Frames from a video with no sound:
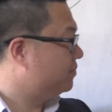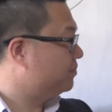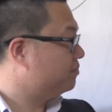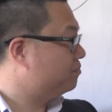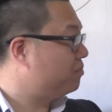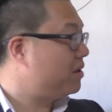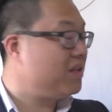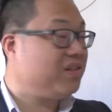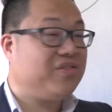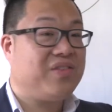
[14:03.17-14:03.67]

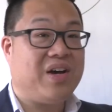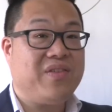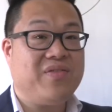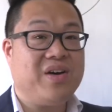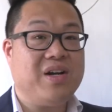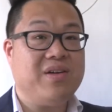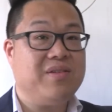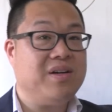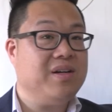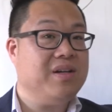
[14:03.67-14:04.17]
Plus
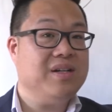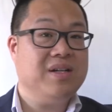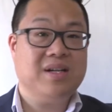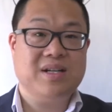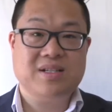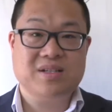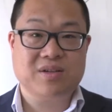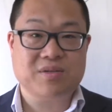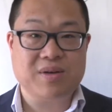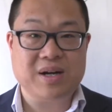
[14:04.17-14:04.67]
500,
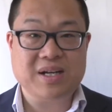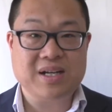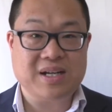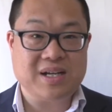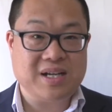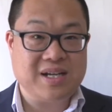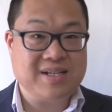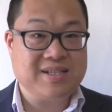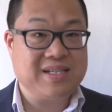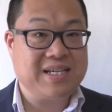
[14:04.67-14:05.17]
it's a great and
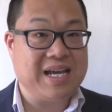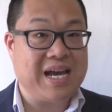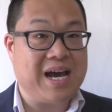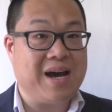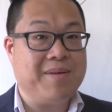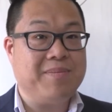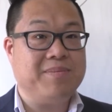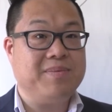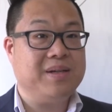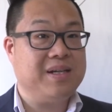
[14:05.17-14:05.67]
easy
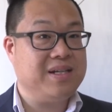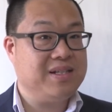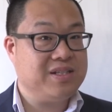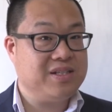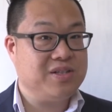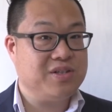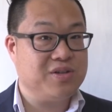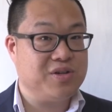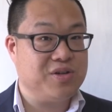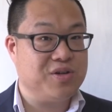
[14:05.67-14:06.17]
app,
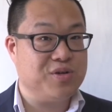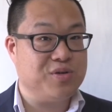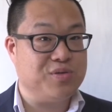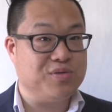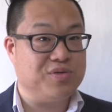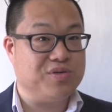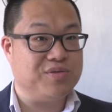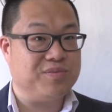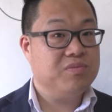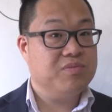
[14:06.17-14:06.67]
easy to
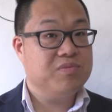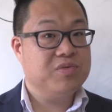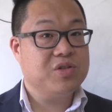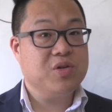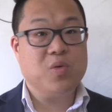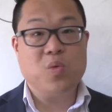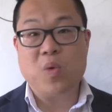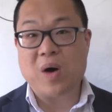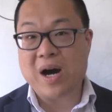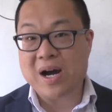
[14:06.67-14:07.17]
use. So
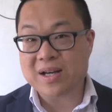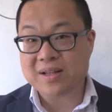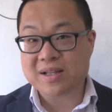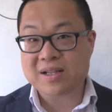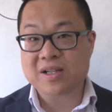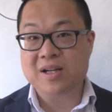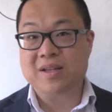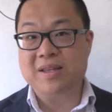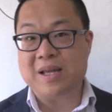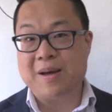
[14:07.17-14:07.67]
why are they
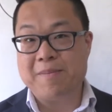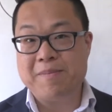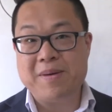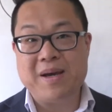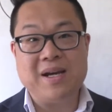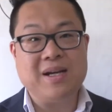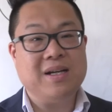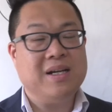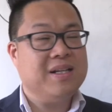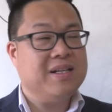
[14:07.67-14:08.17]
not that
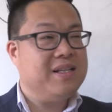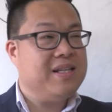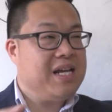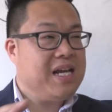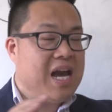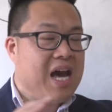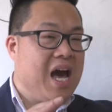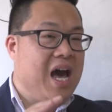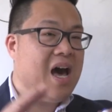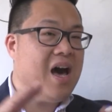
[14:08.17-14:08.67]
big? They
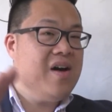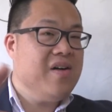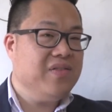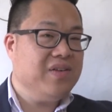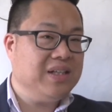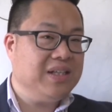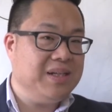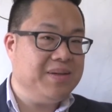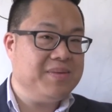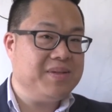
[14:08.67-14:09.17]
have a
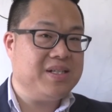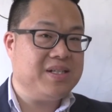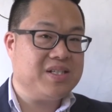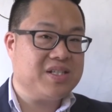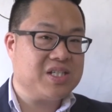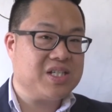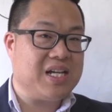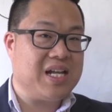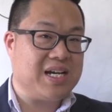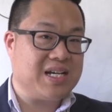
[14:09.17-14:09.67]
limited
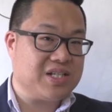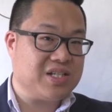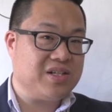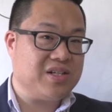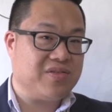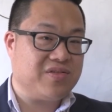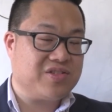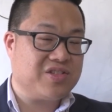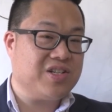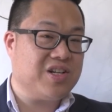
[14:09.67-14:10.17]
selection
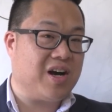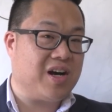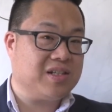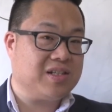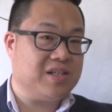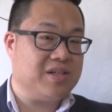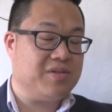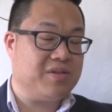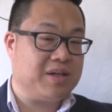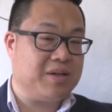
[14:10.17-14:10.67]
of stocks
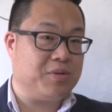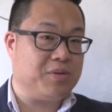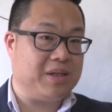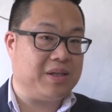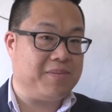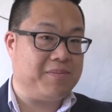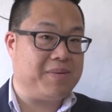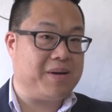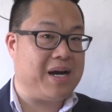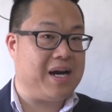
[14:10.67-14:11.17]
that you can
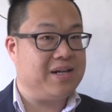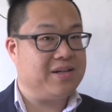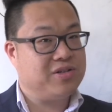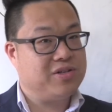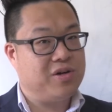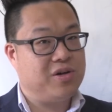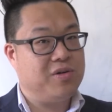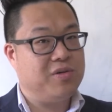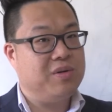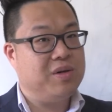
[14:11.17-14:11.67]
only buy.
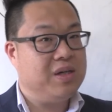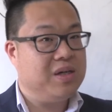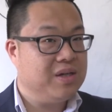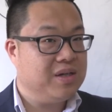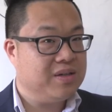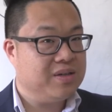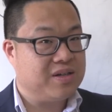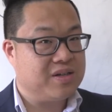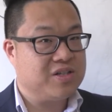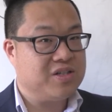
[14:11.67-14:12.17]
So
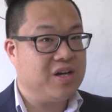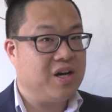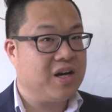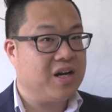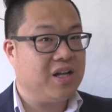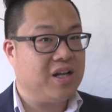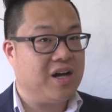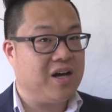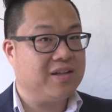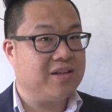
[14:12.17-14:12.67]
there's not
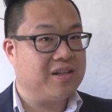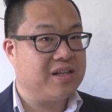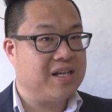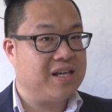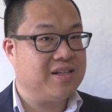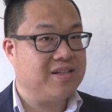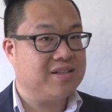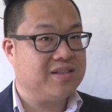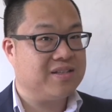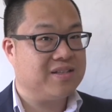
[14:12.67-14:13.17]
a lot of
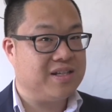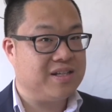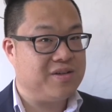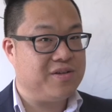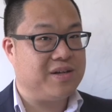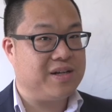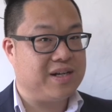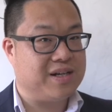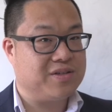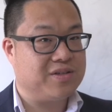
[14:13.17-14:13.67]
things that you
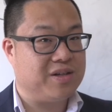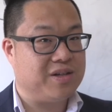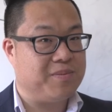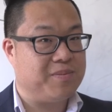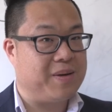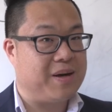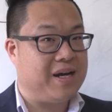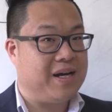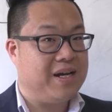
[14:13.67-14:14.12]
can actually buy.